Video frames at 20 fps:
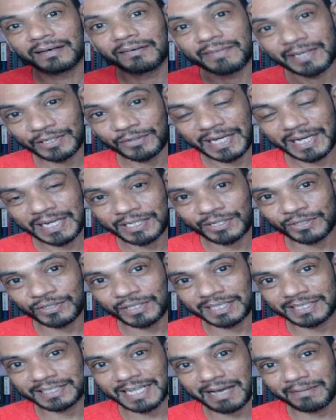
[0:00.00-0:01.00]
when you get into
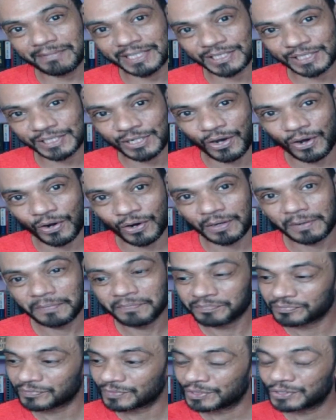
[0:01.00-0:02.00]
the examination hall,
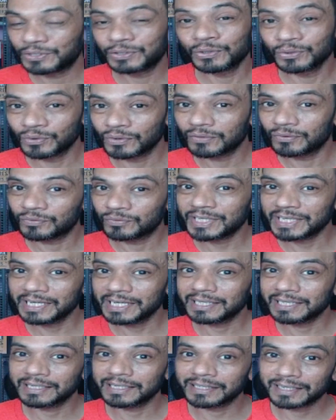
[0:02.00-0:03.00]

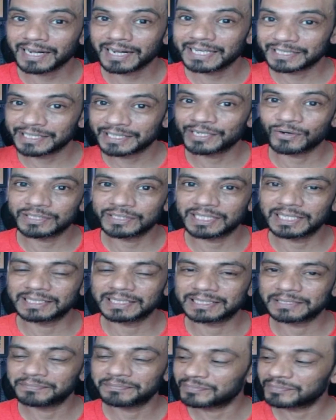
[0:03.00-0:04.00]
we write it on
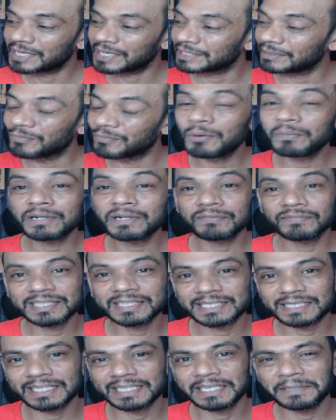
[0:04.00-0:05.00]
this. And the moment
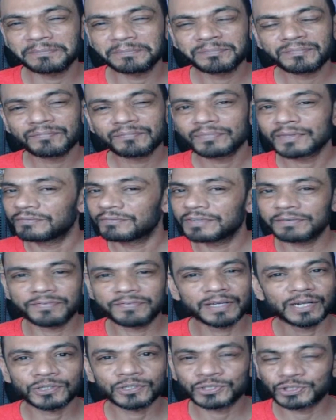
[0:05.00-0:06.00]
we see, we
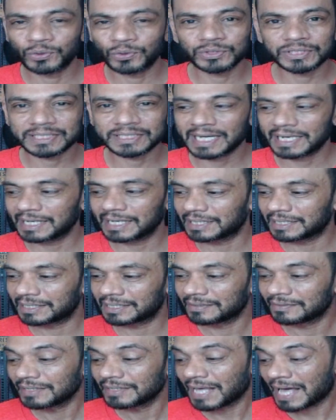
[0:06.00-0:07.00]
feel so
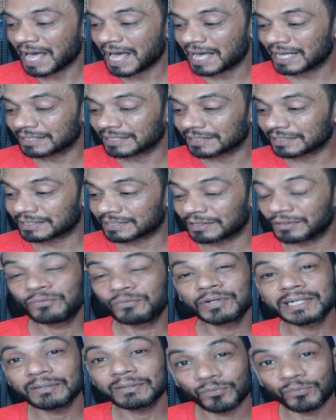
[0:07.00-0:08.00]
scared and
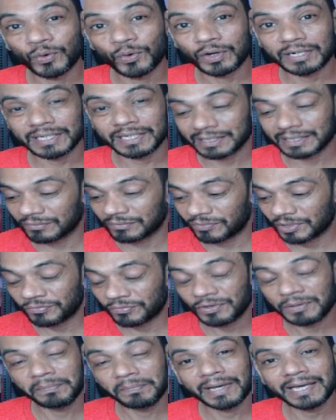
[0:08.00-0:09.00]
we worry
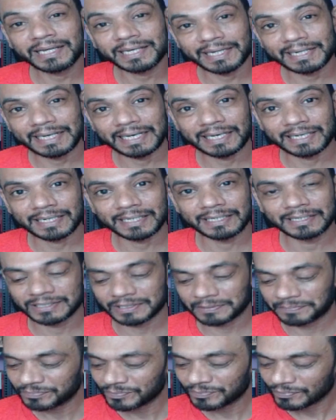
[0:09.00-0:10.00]
if we make any
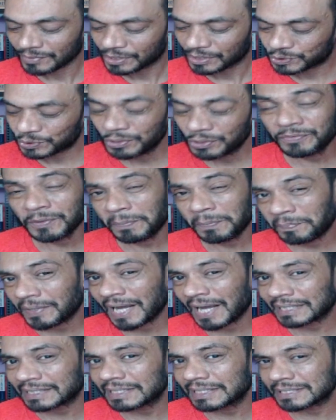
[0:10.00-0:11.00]
errors. So if you
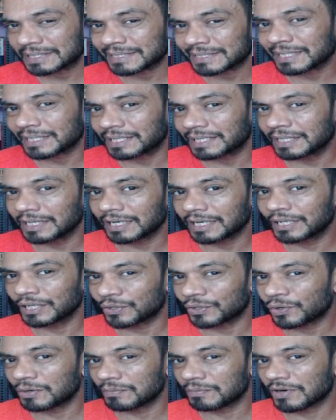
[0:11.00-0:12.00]
practice regularly
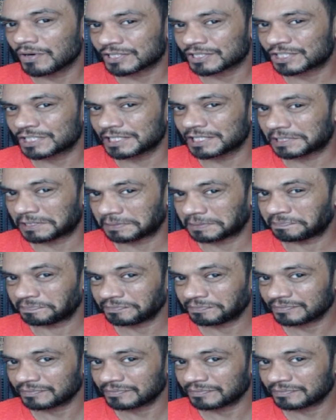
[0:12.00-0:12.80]
on OMR sheet,